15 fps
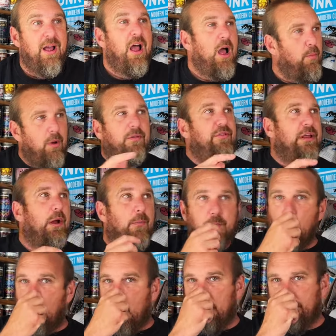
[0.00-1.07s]
And one thing I'm
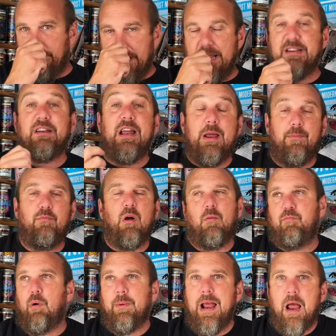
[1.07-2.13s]
not is a hypocrite.
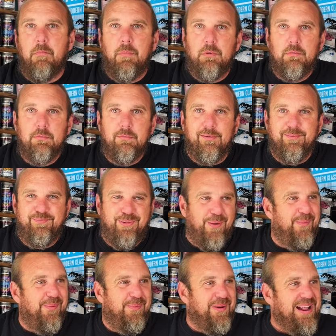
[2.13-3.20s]
Well,
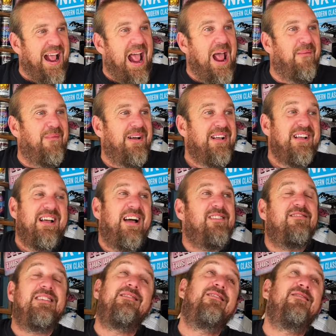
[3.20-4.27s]
probably am. And
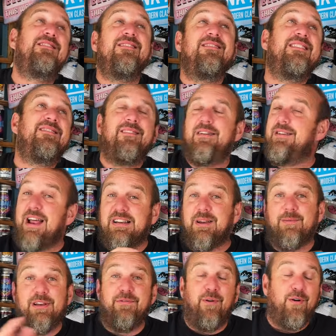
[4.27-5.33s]
you're saying, oh, that's
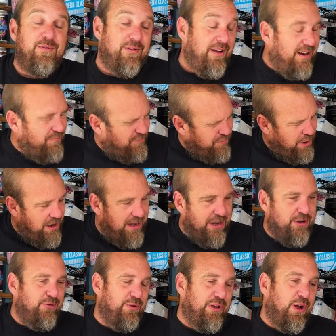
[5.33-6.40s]
absolutely fine. I really
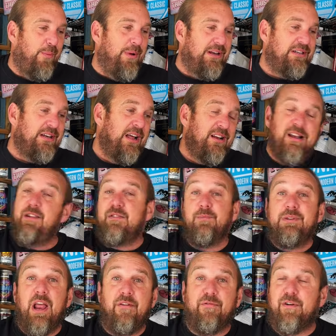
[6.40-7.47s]
enjoy the comments. Leave some
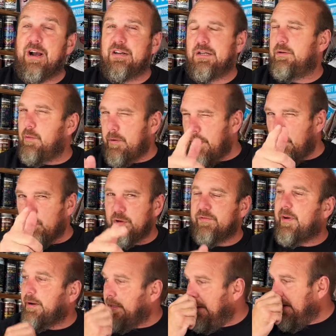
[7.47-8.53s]
death threats as well. They're always
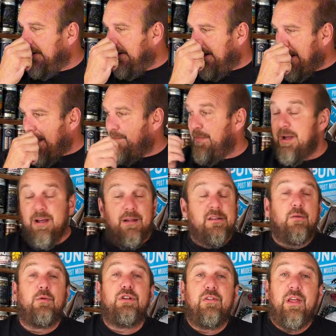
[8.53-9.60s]
funny.
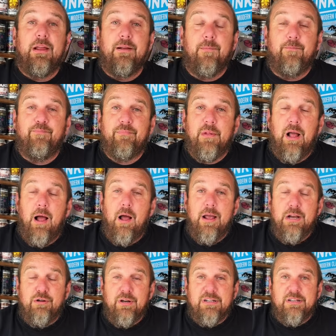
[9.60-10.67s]
So what do you think?
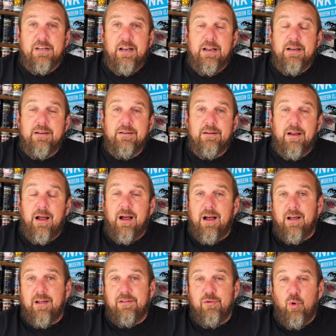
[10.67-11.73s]
Interested in
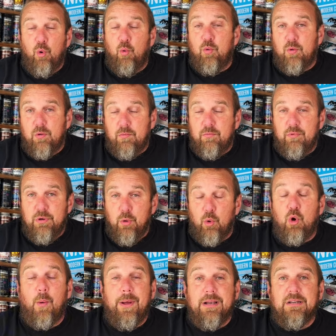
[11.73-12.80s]
your
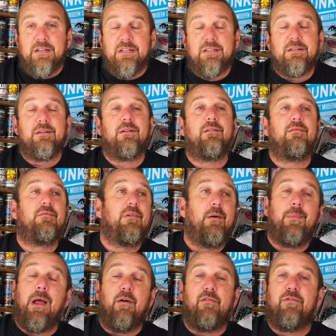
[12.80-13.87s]
comments
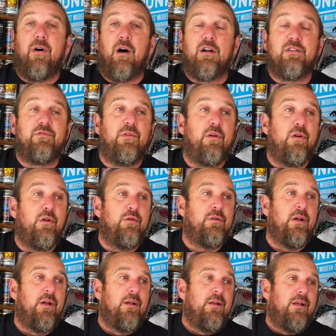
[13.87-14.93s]
about fast food,
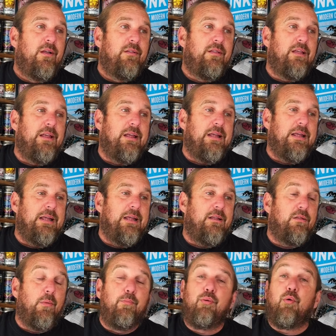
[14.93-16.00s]

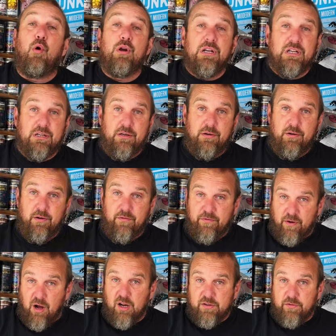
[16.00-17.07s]
the price of
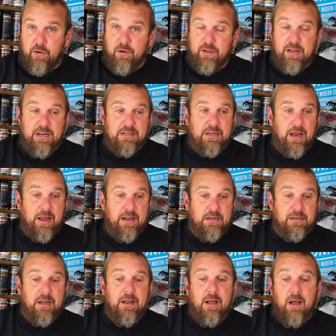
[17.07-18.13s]
fast food these days,
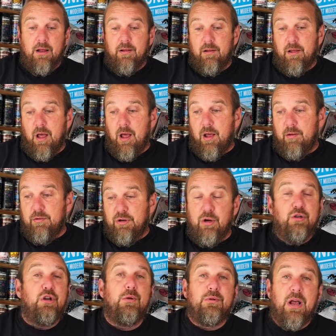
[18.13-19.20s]

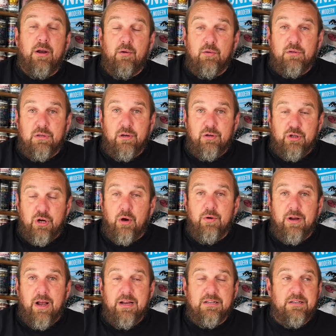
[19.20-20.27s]
YouTube channels that
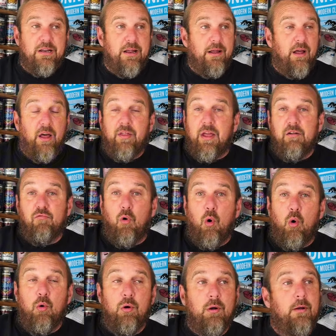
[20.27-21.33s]
showcase it. Are they
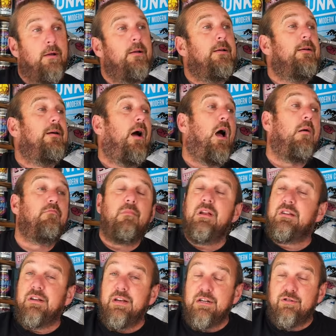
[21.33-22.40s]
wrong?
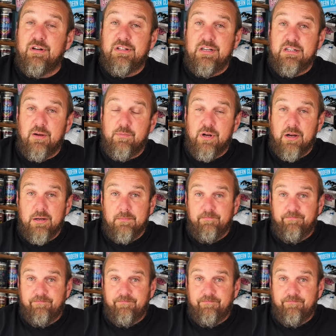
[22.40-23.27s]
It's an interesting subject.